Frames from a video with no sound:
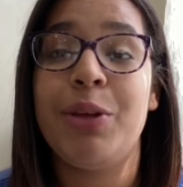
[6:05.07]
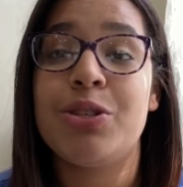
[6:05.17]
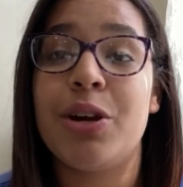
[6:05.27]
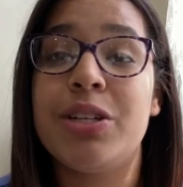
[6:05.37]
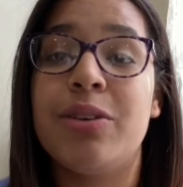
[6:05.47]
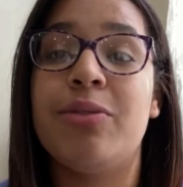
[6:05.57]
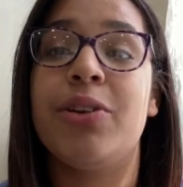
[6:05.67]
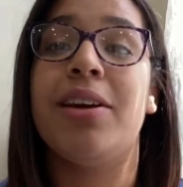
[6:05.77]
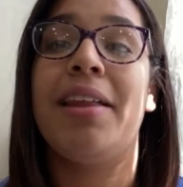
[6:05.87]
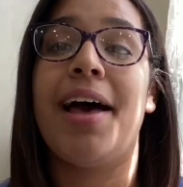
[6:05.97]
we start to
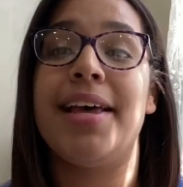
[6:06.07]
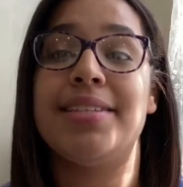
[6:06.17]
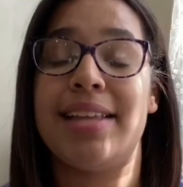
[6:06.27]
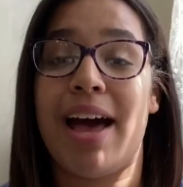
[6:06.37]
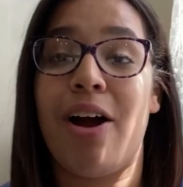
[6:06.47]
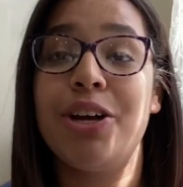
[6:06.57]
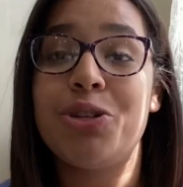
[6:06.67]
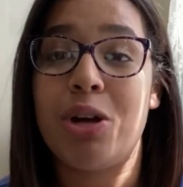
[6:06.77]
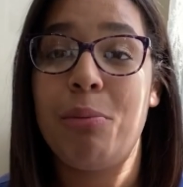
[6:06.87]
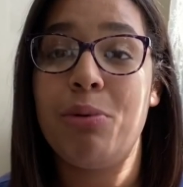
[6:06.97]
realize that our
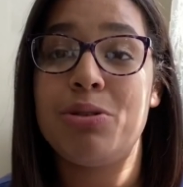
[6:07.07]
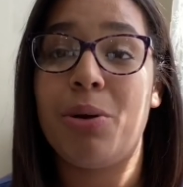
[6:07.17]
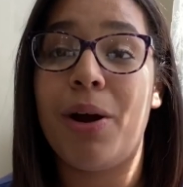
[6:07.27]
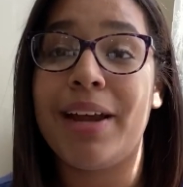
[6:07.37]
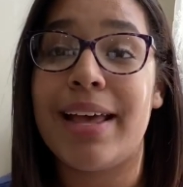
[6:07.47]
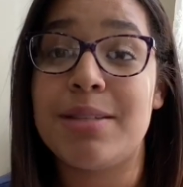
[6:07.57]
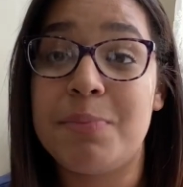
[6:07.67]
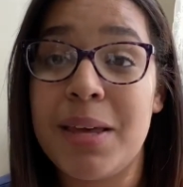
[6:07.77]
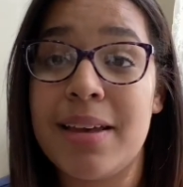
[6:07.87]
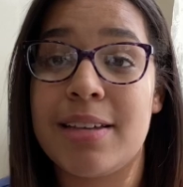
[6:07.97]
troubles aren't as
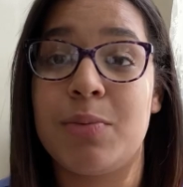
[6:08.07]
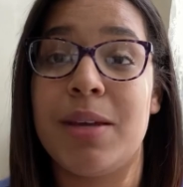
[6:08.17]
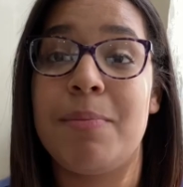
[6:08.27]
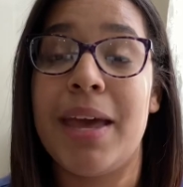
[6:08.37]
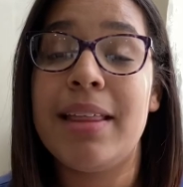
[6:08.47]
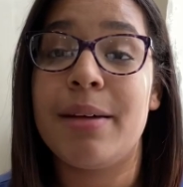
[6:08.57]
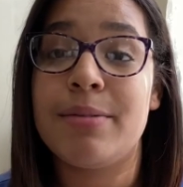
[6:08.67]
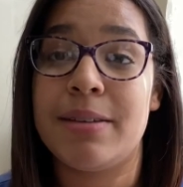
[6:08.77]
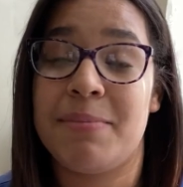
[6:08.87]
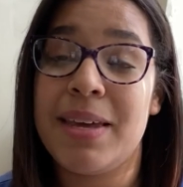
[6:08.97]
big as we make
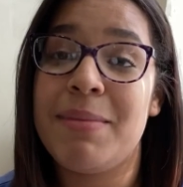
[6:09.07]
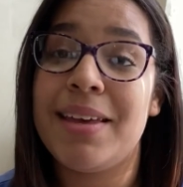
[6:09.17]
them to be,